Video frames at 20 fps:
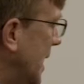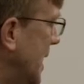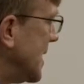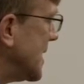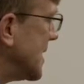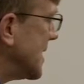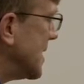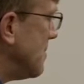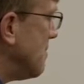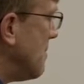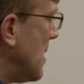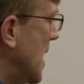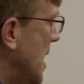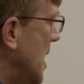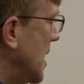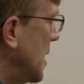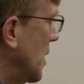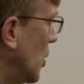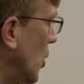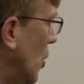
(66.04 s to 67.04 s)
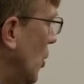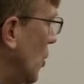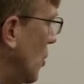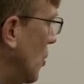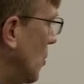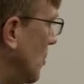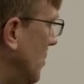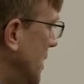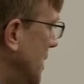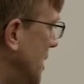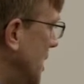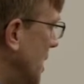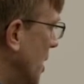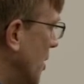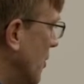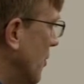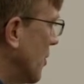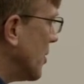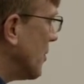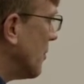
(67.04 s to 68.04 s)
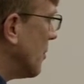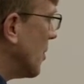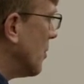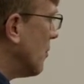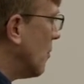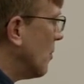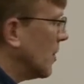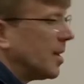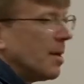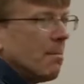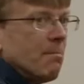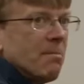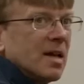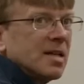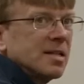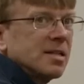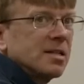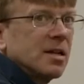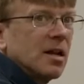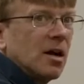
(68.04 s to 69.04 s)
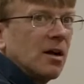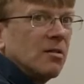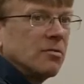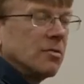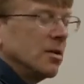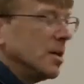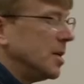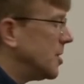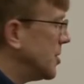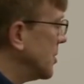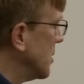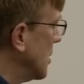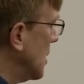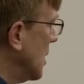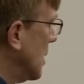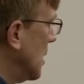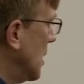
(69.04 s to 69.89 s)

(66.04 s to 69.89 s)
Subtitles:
place the main lobe in the area where you want the best coverage.